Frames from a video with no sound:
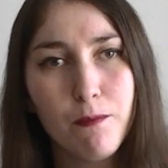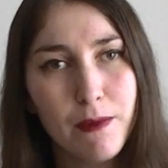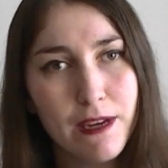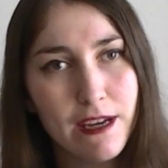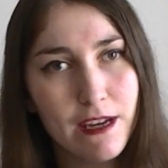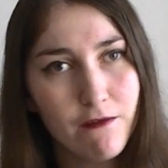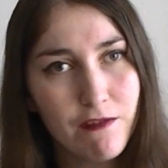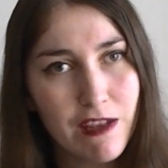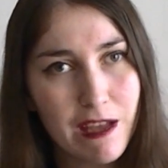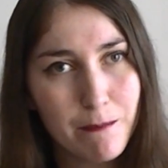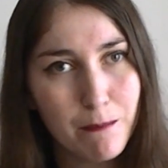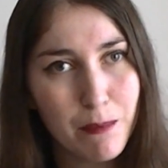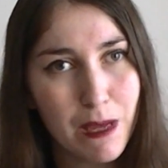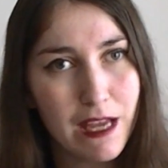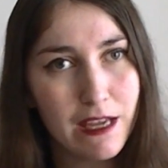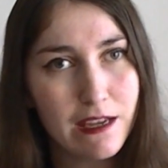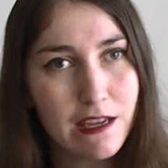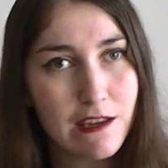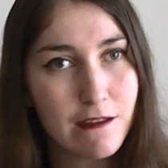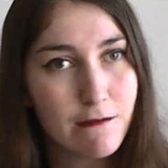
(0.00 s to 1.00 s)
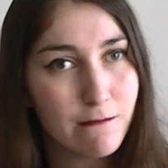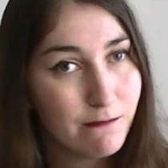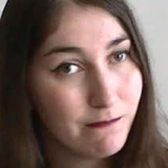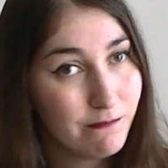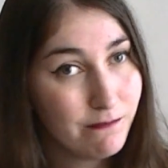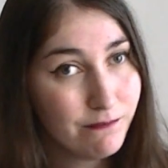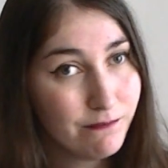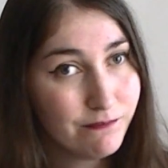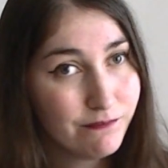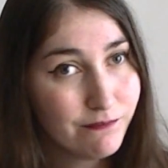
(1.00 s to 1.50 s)
be a vampire.
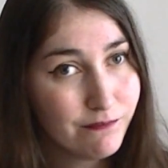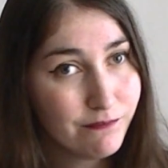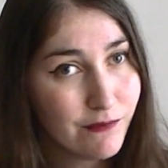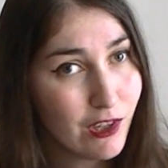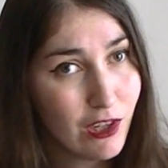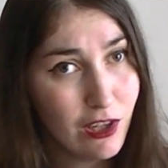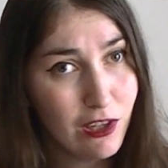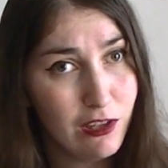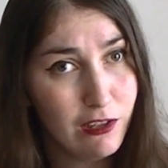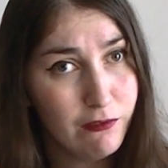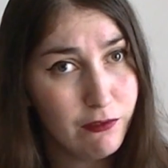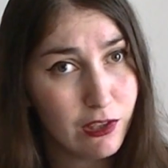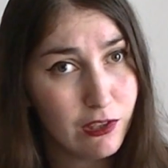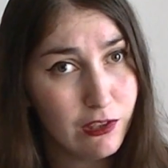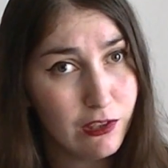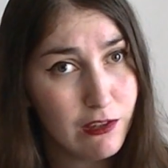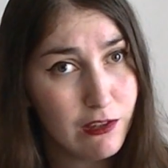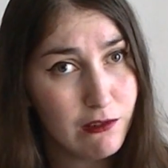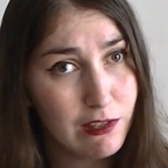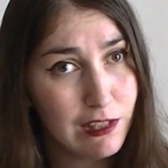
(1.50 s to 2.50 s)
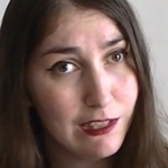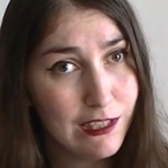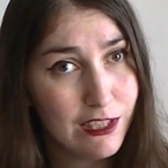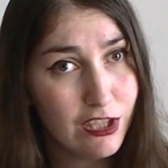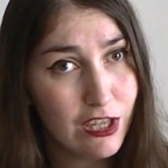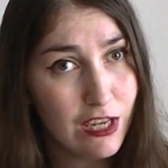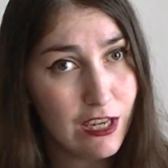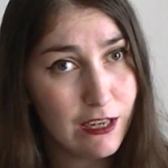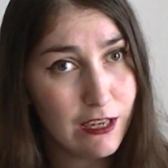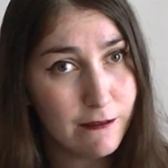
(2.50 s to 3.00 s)
Gotta love a good old
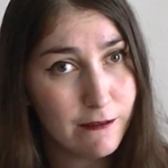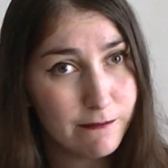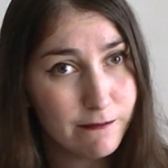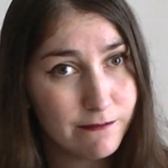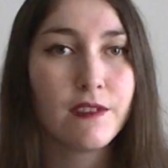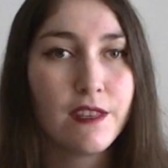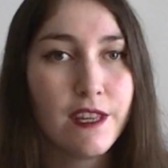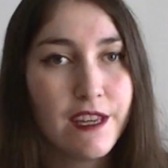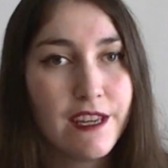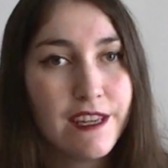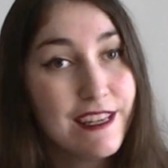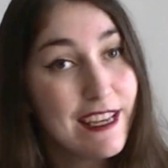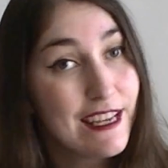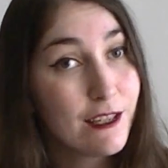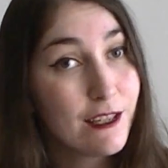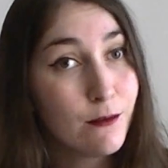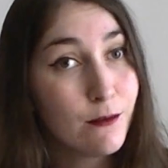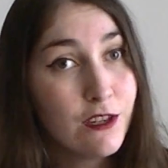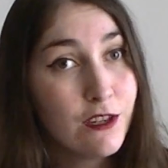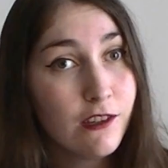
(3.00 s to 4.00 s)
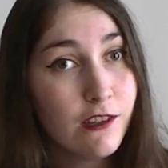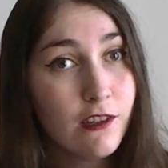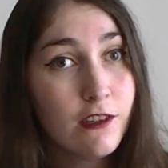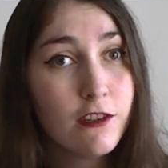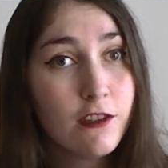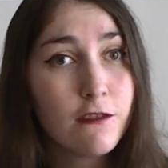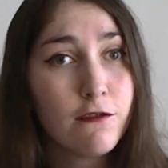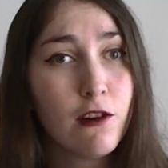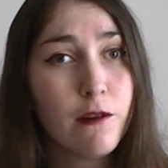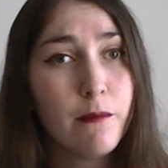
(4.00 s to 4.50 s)
cliche. The next question
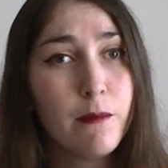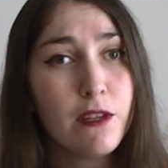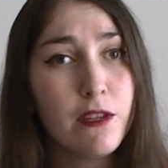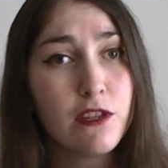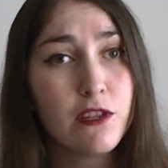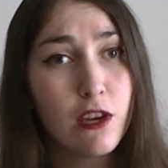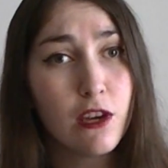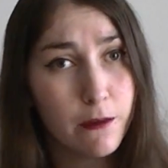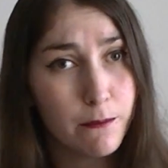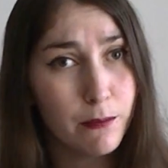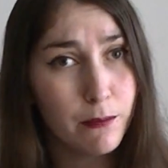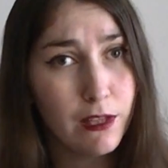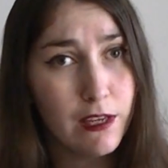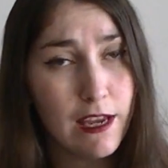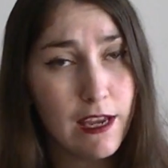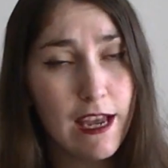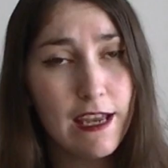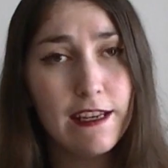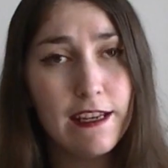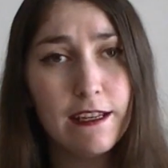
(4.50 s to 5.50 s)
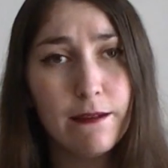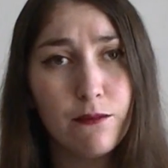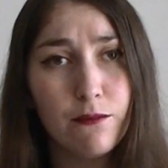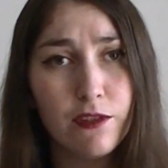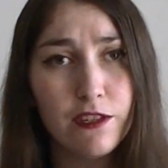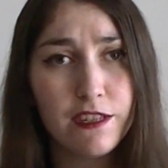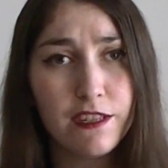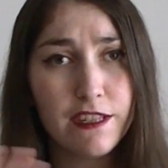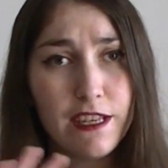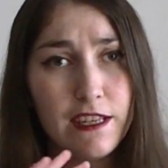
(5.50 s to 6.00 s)
comes from Tumblr, and it
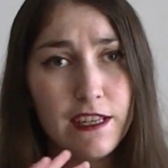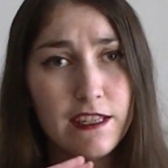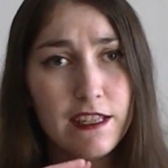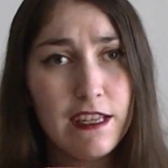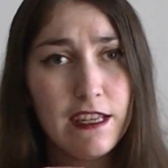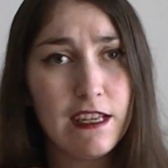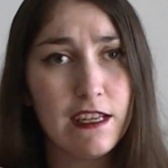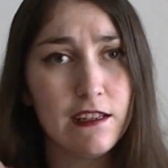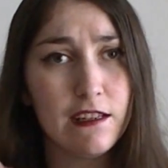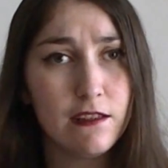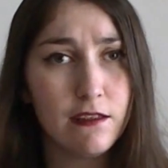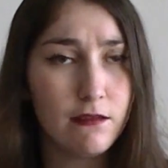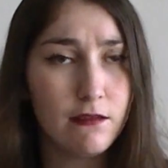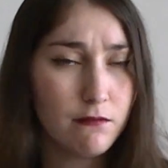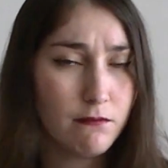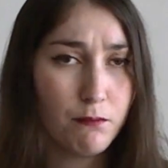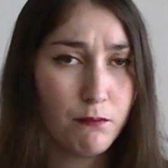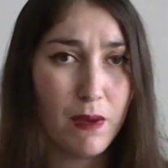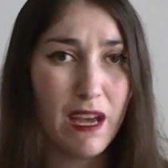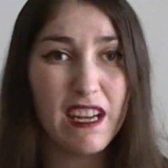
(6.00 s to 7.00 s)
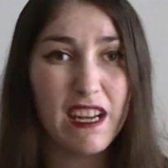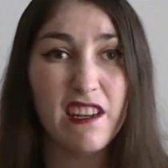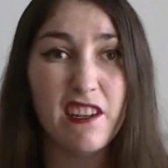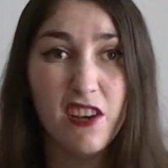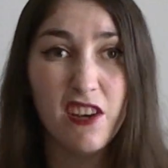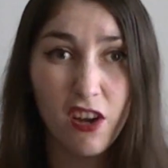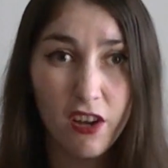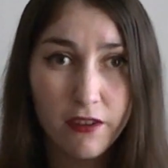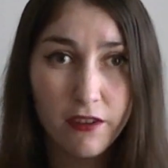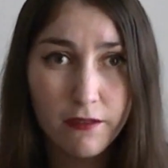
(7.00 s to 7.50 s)
was sent in by a
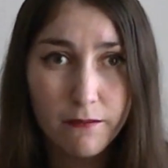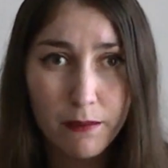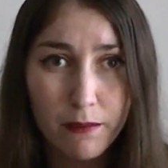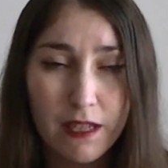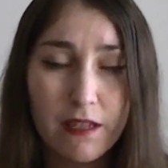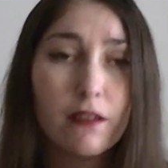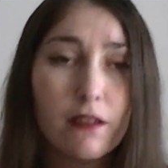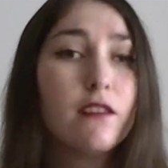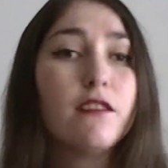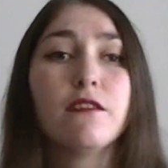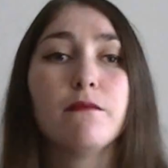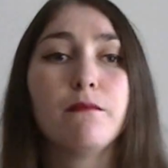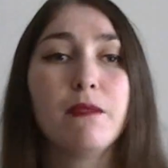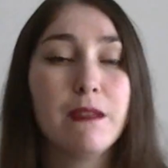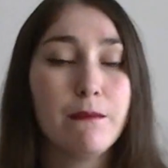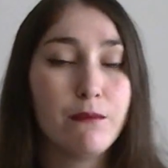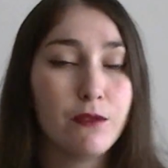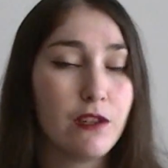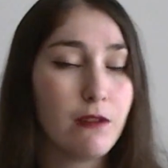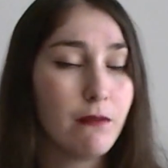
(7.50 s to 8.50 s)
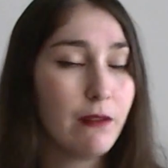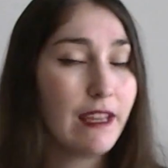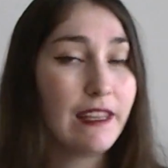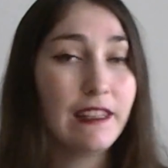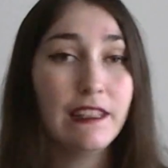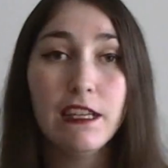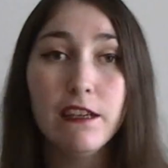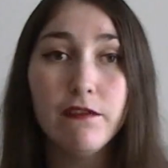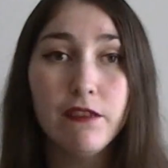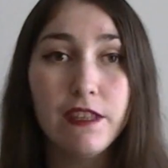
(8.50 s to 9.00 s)
non because people don't like
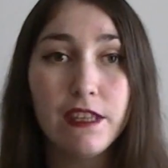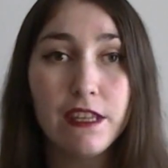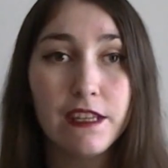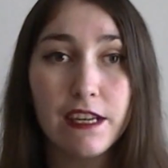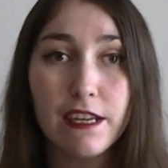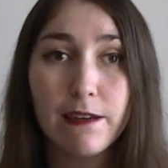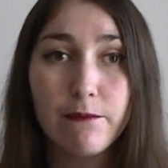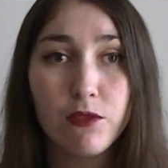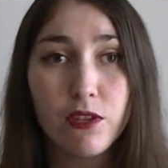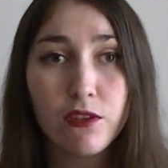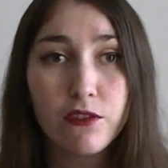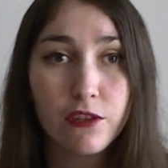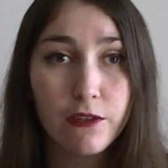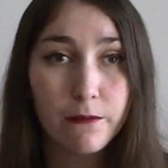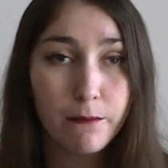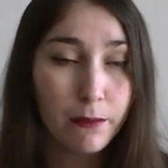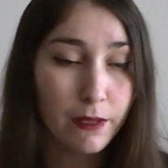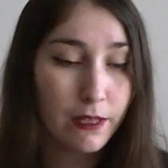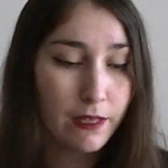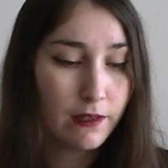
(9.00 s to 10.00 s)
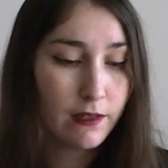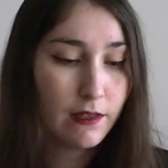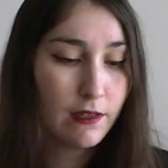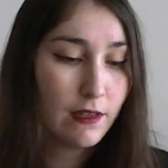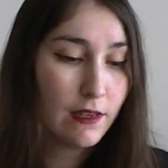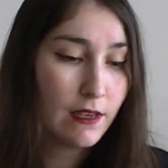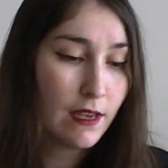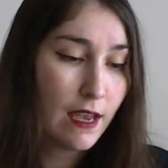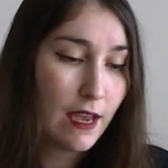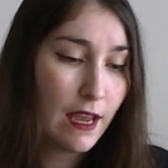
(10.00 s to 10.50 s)
leaving their names on Tumblr.
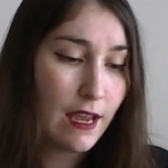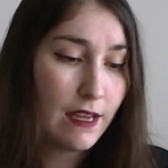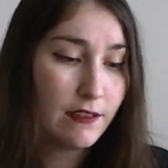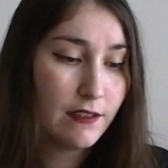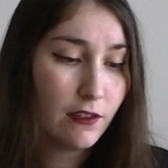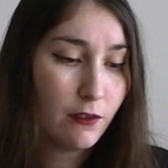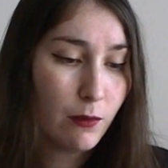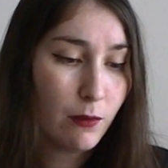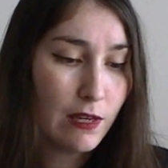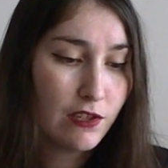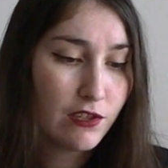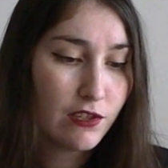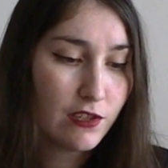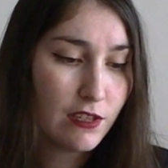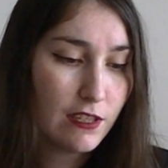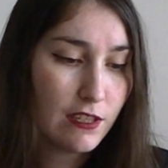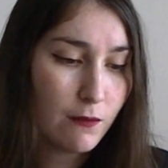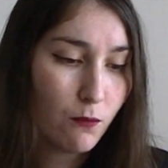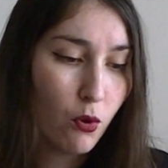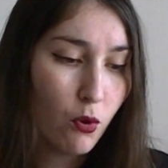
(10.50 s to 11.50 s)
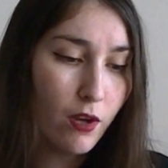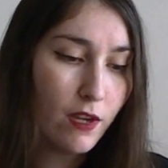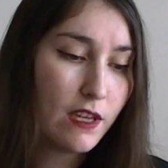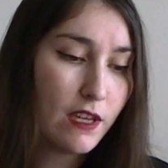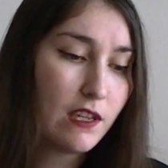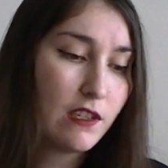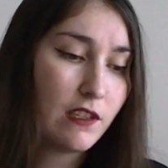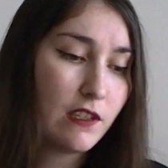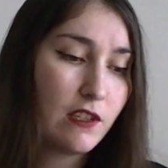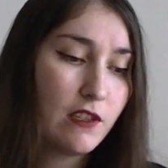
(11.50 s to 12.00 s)
And the question is, what
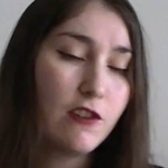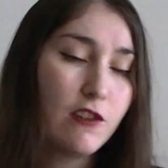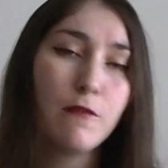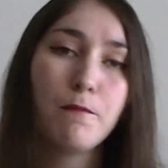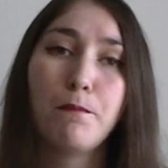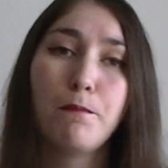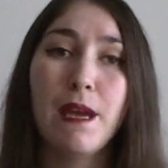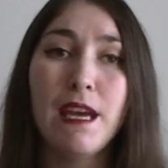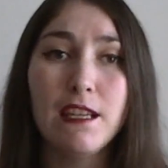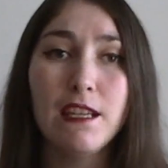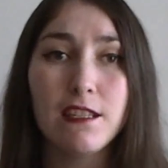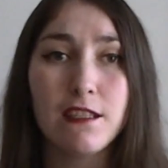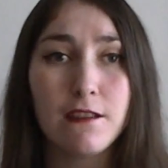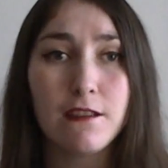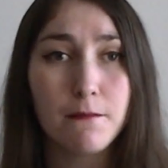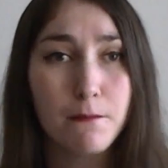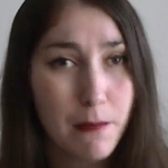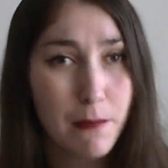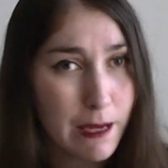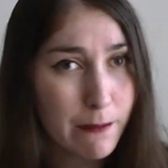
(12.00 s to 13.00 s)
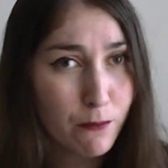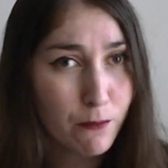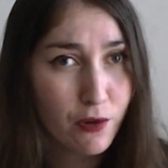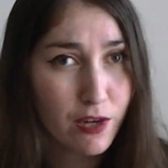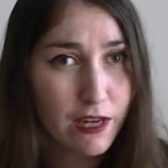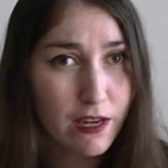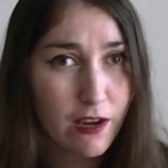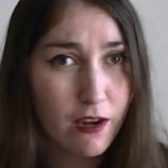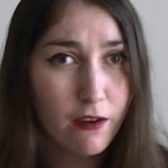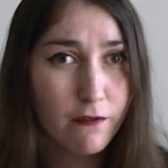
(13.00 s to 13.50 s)
is your best
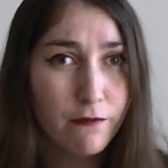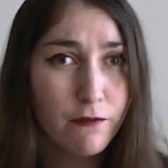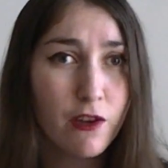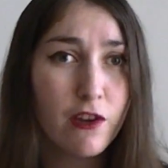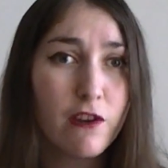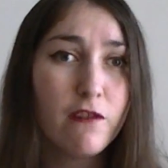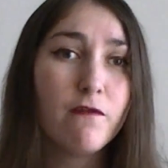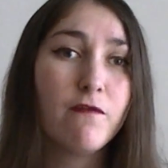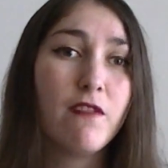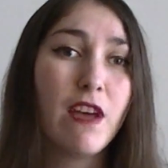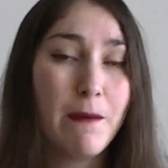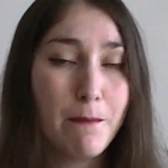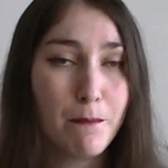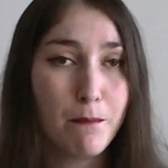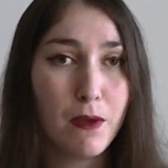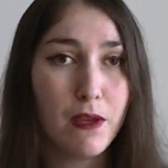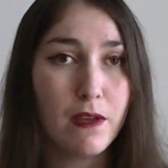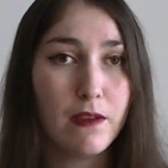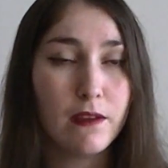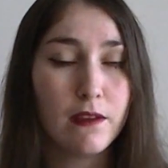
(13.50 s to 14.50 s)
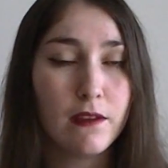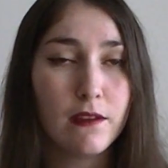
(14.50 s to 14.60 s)
memory of November?